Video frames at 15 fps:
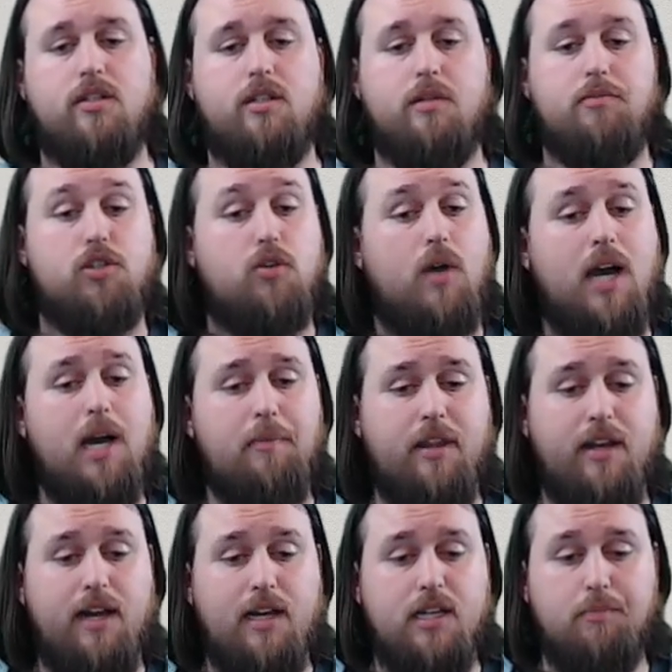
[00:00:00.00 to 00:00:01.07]
subscribe to
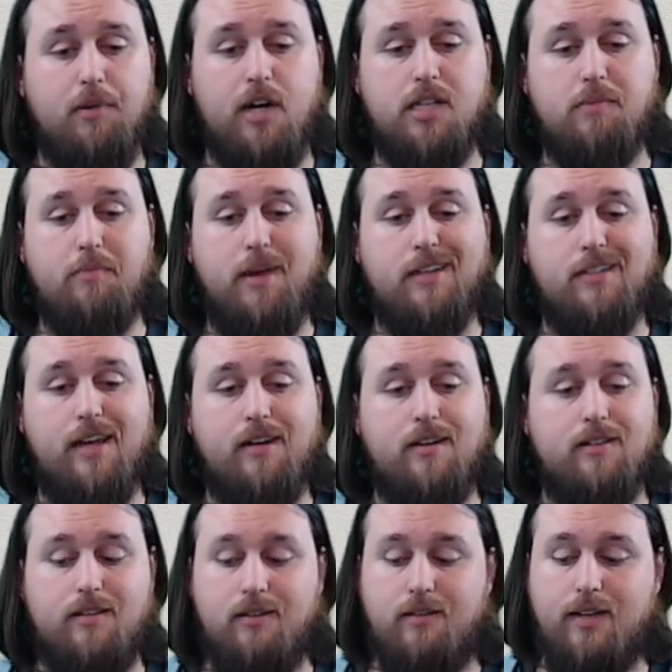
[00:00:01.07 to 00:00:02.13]
the Dallas Prospect, and
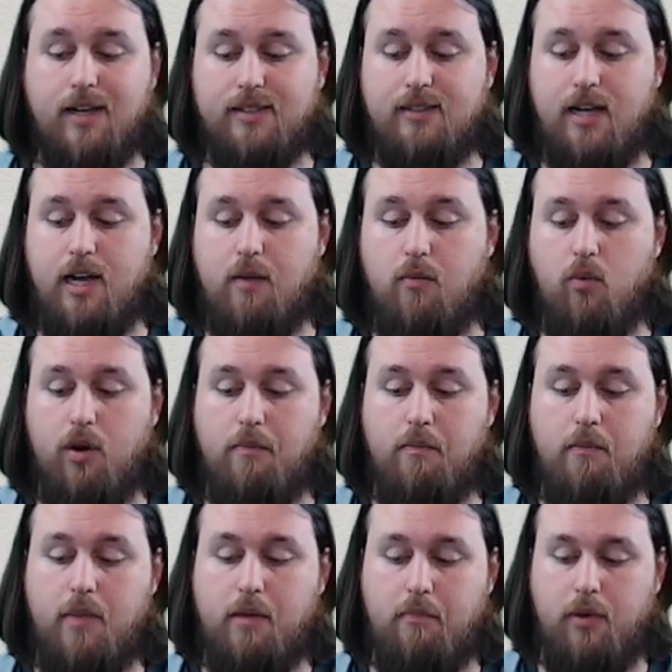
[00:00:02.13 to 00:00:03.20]
until next time,
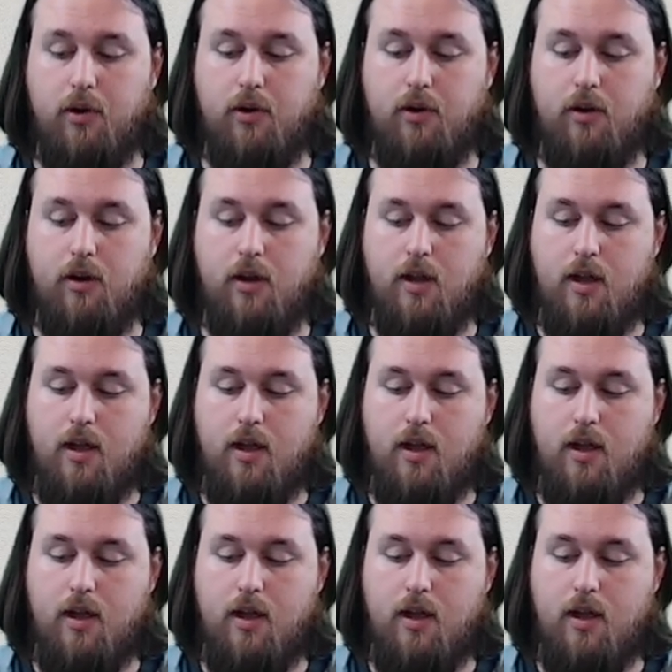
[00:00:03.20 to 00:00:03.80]
remember,